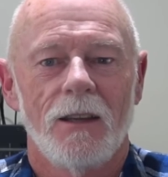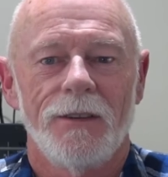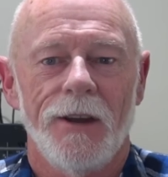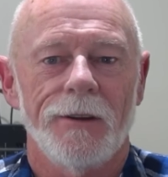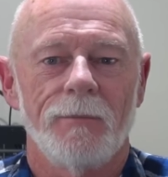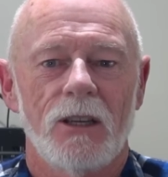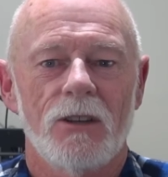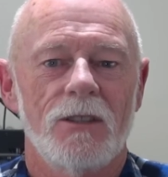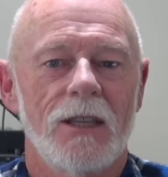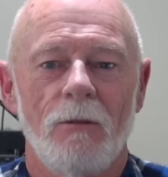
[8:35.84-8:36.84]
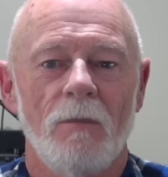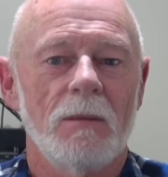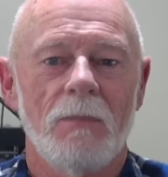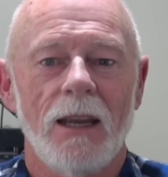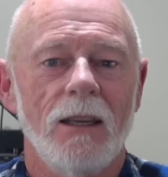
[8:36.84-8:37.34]
No, because they won't be
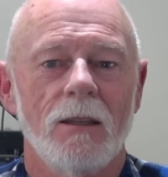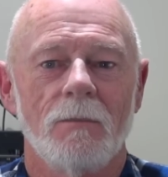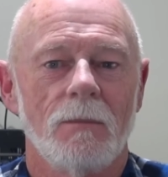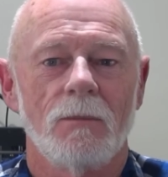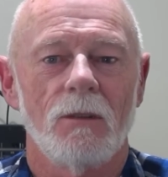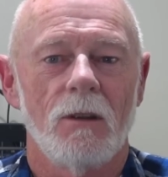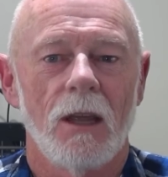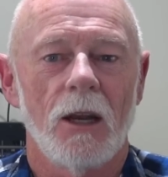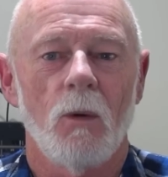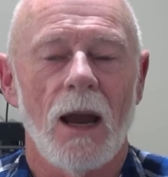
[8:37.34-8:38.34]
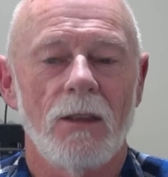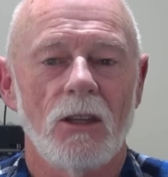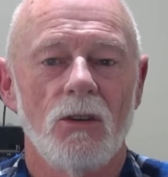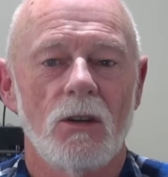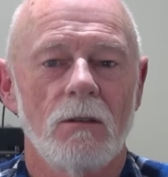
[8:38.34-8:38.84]
making them in a way that
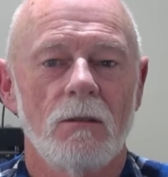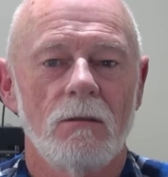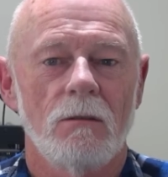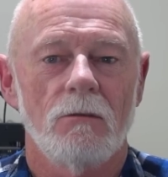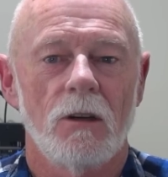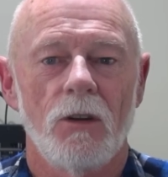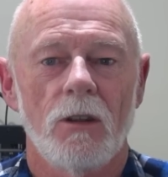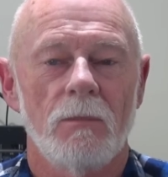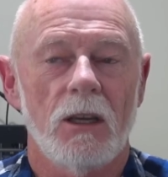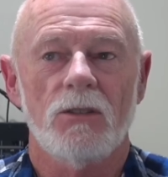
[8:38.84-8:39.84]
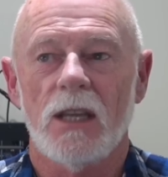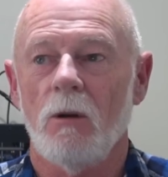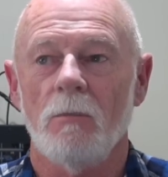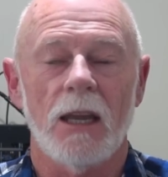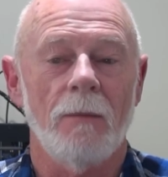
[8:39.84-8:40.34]
you can review them, because they
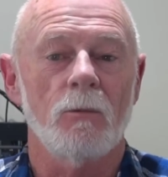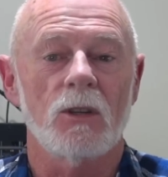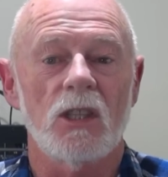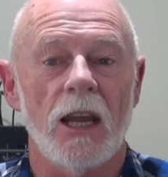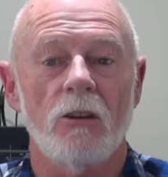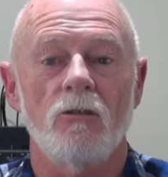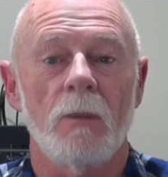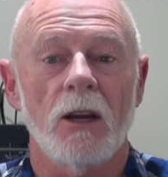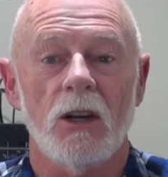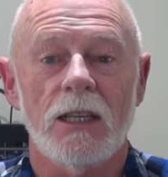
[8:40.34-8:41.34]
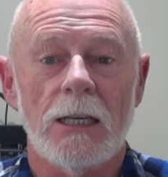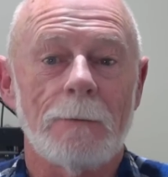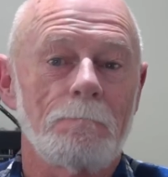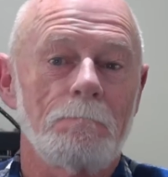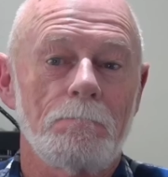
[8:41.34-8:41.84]
won't be coming with standard remote ID.
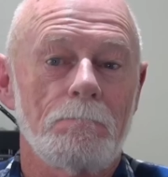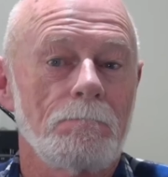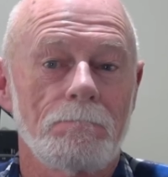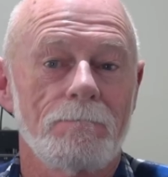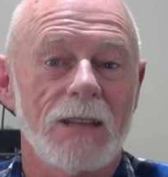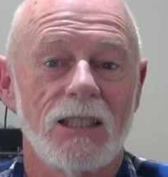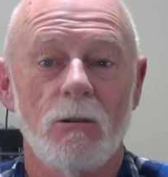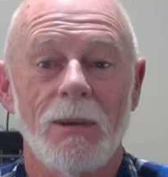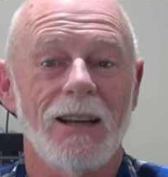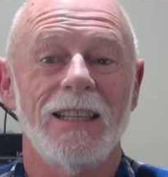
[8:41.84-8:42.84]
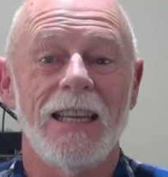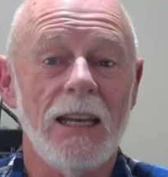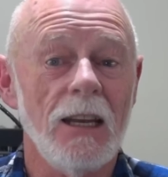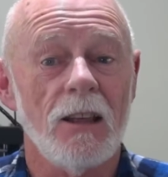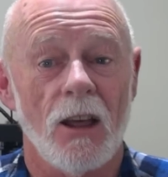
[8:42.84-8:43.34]
You won't be able to get
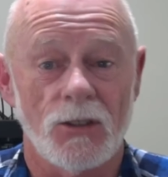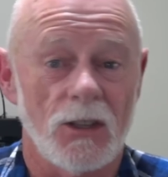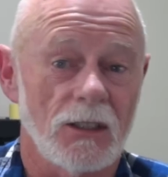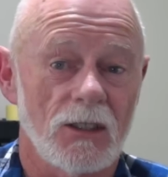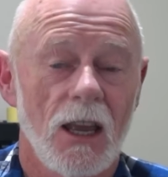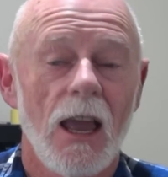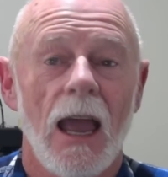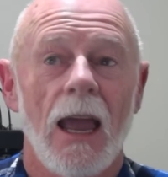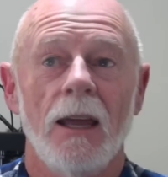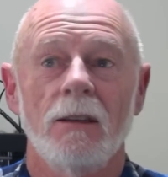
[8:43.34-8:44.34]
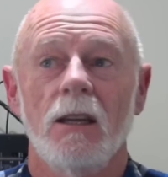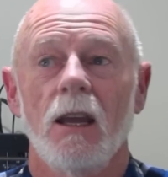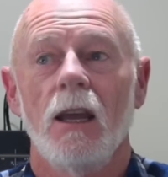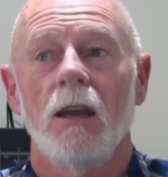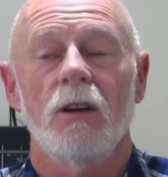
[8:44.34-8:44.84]
any of those things. And
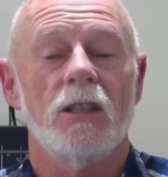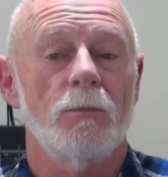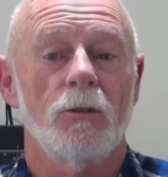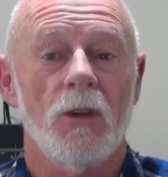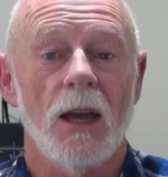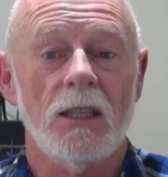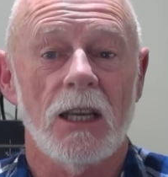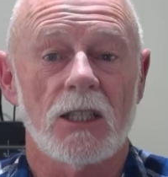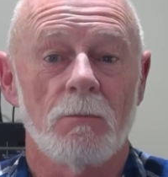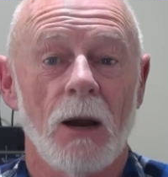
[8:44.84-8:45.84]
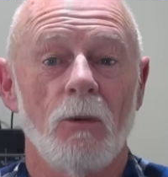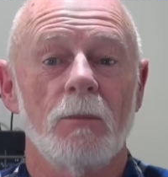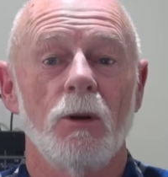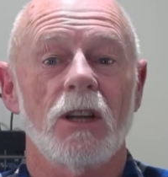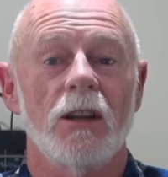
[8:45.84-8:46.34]
for example, Flight Test might want to
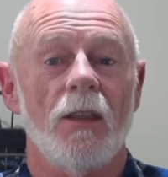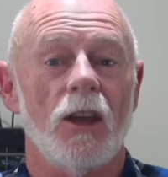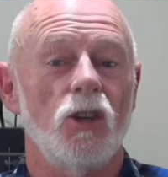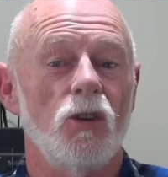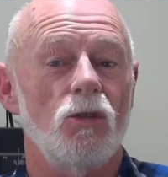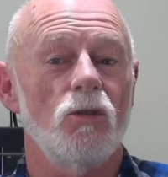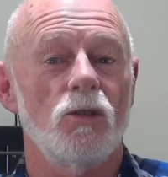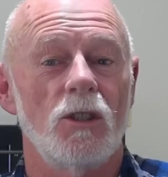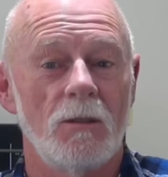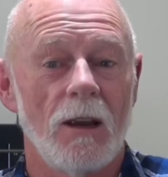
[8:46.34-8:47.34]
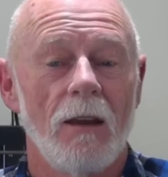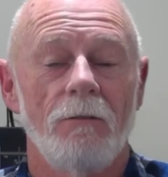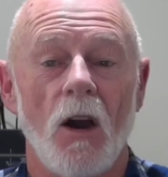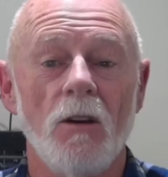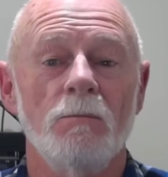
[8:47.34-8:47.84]
build another huge
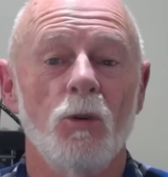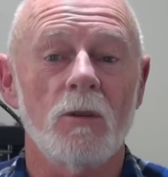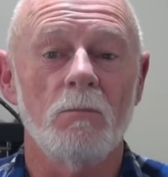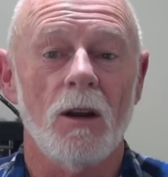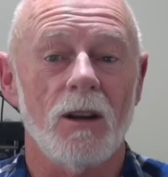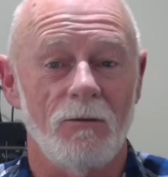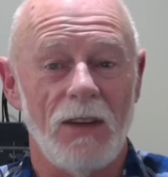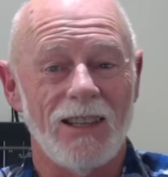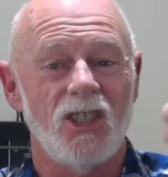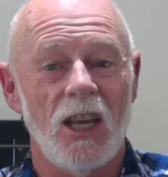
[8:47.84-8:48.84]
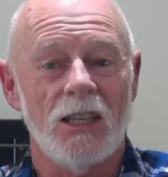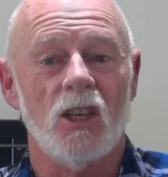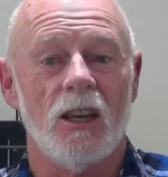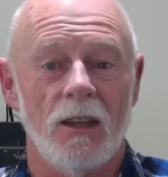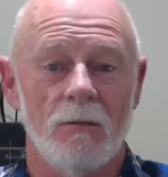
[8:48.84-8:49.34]
foam board model,
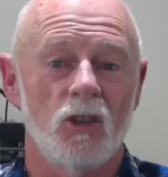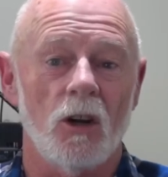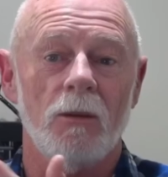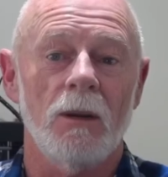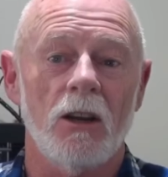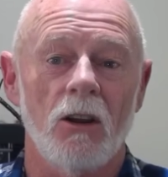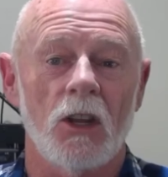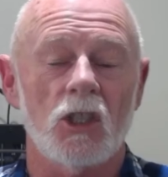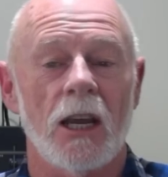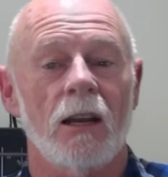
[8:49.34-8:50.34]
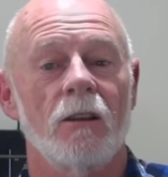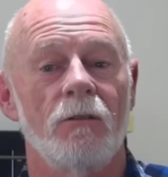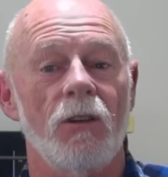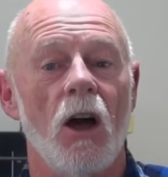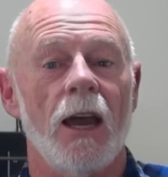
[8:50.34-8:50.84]
fantastic, and then document it on the channel and
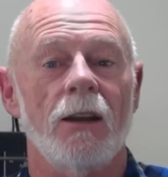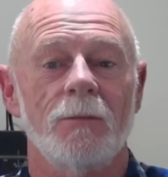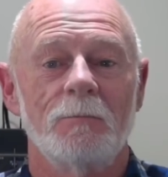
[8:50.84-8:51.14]
fly it.